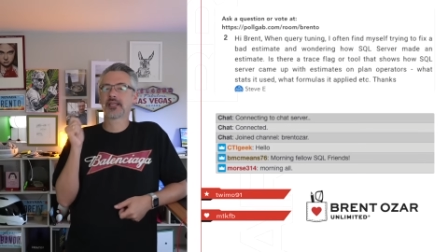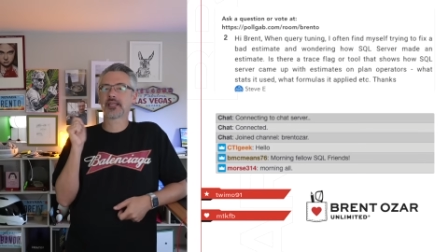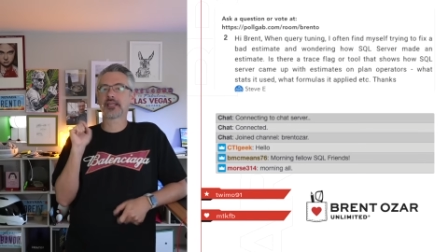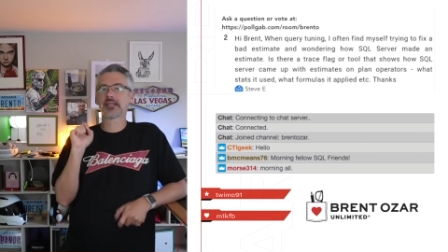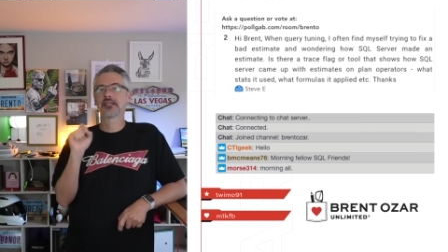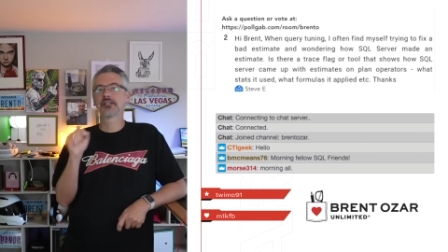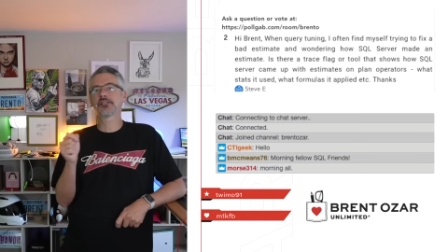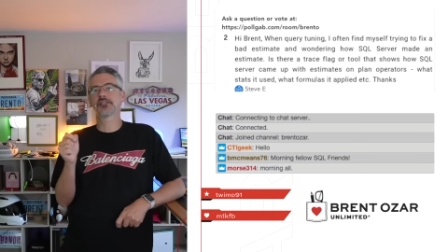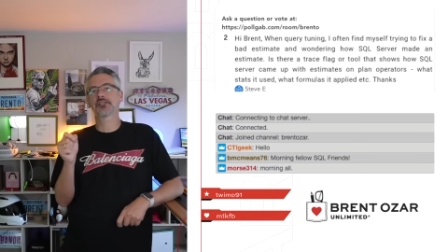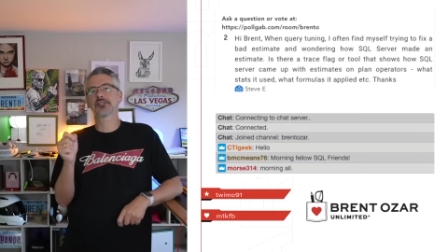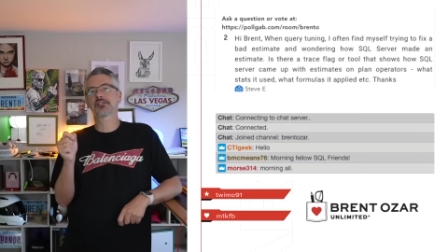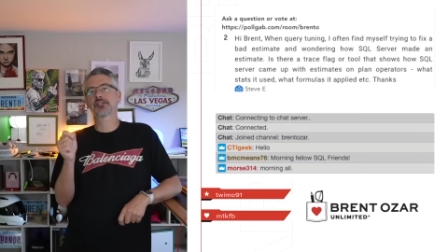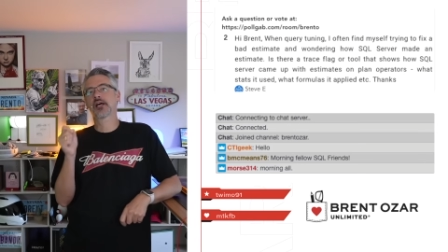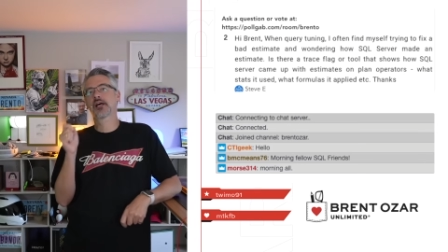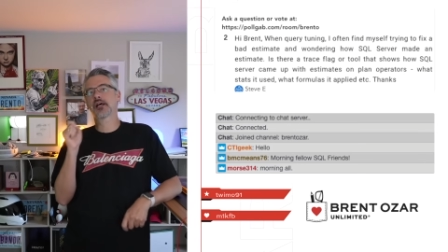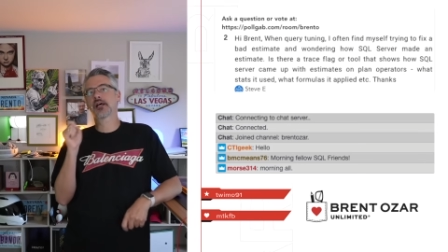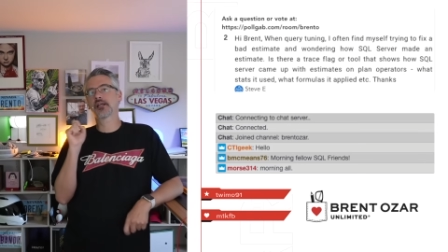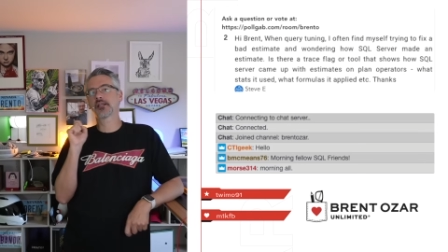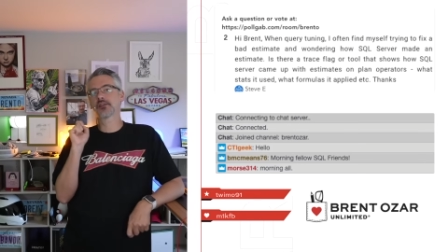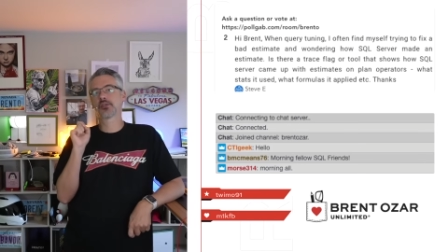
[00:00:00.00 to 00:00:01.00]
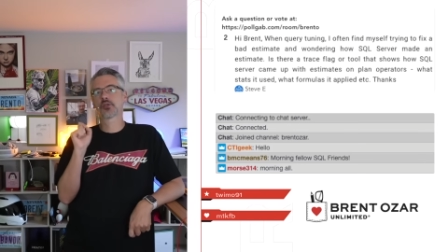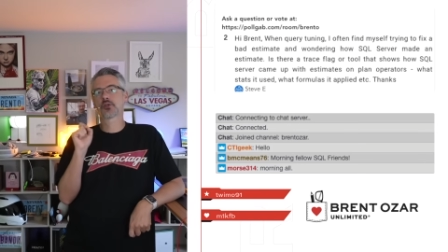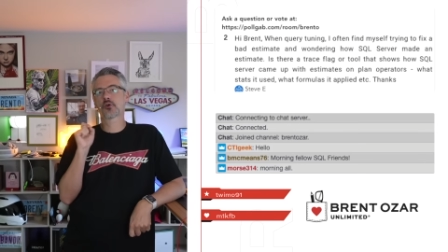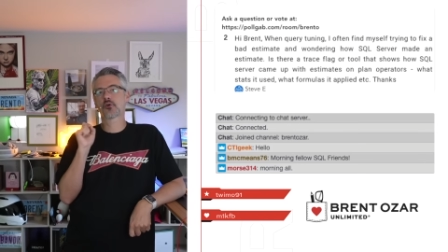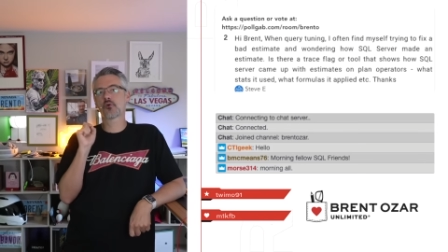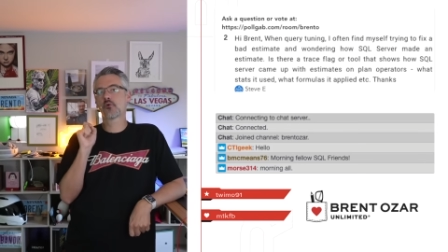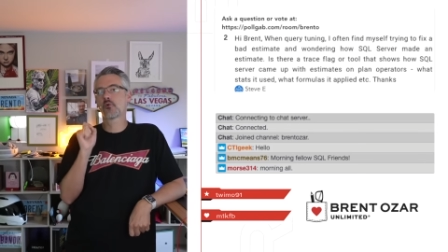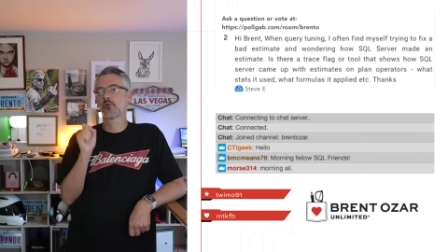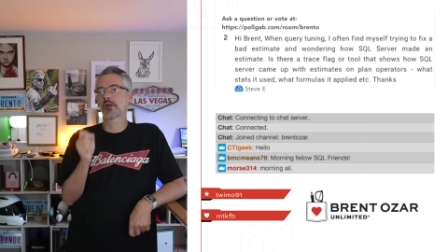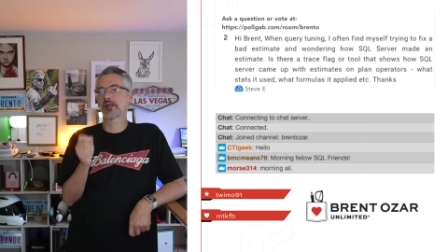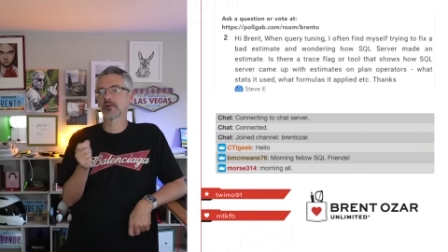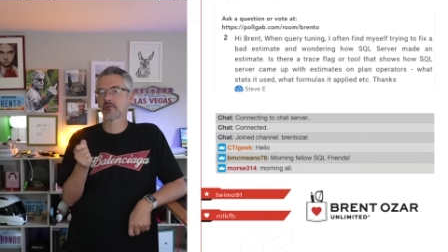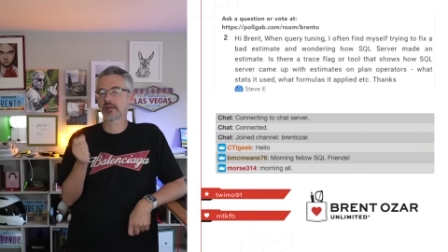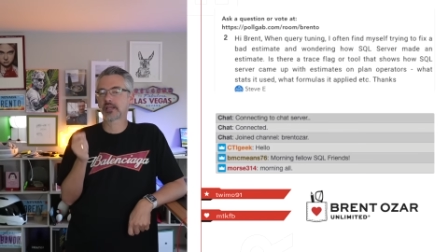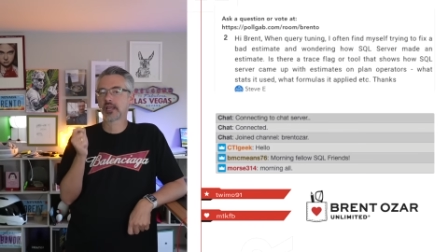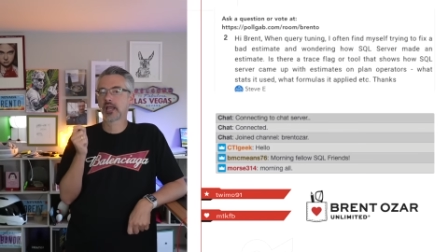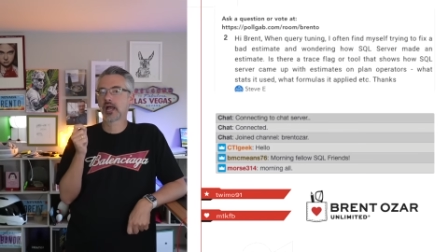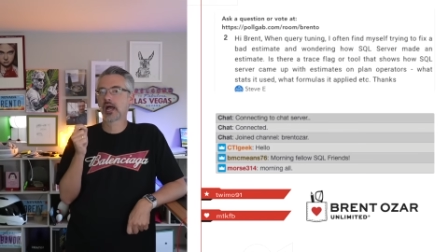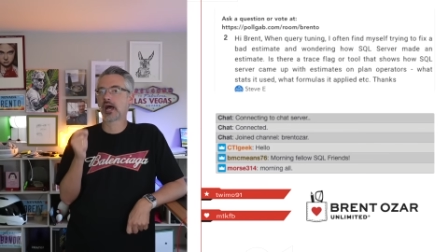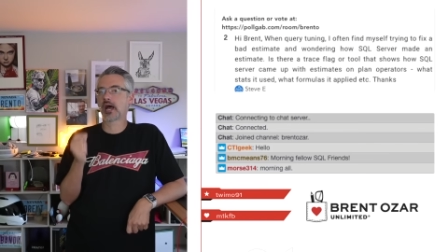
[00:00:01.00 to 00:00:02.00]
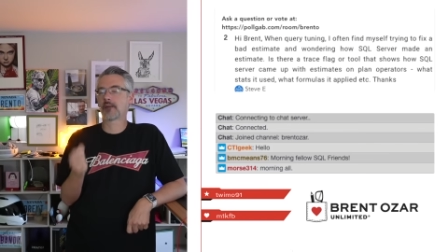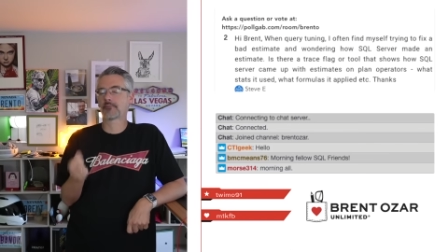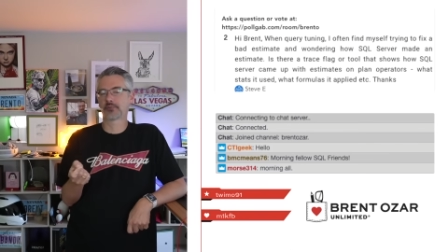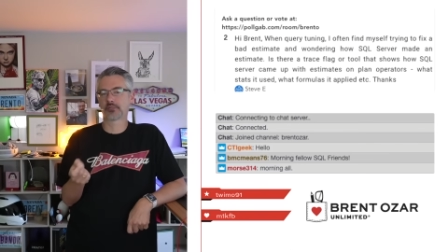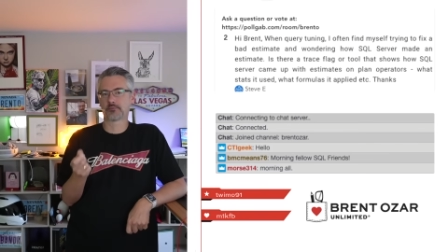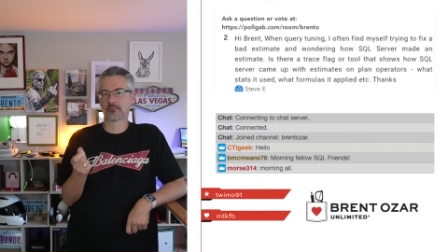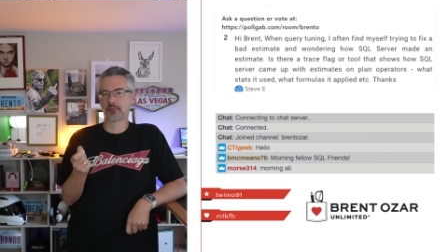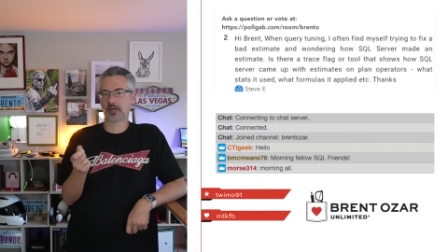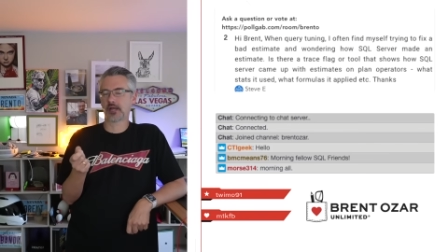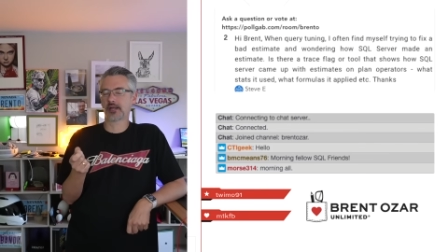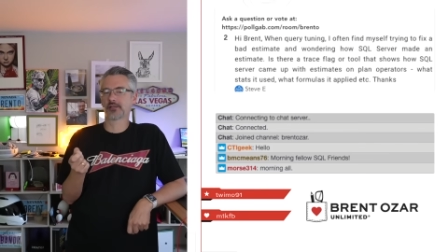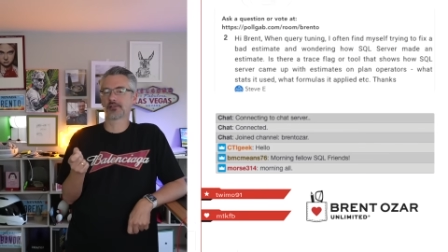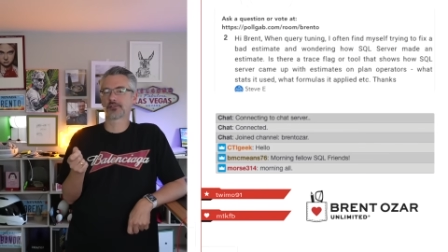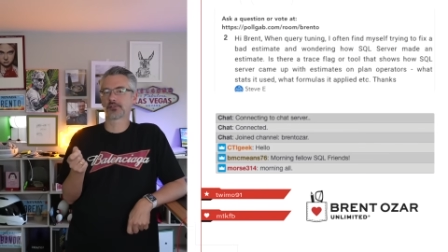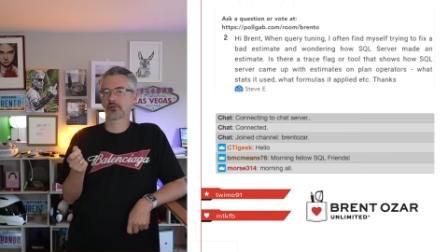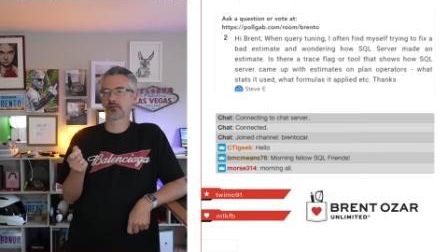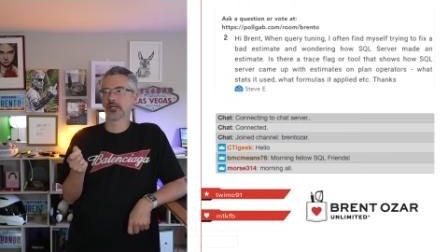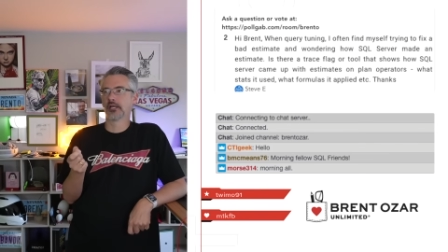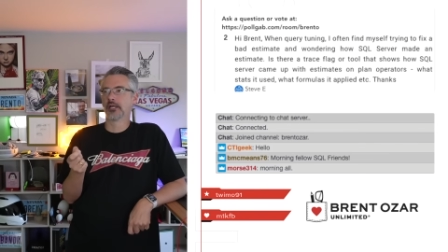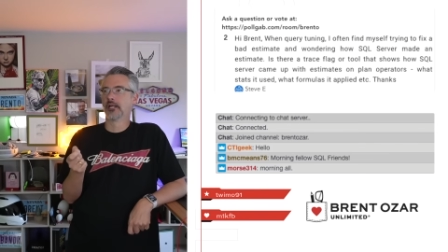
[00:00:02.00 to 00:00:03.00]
Inside the Query Optimizer.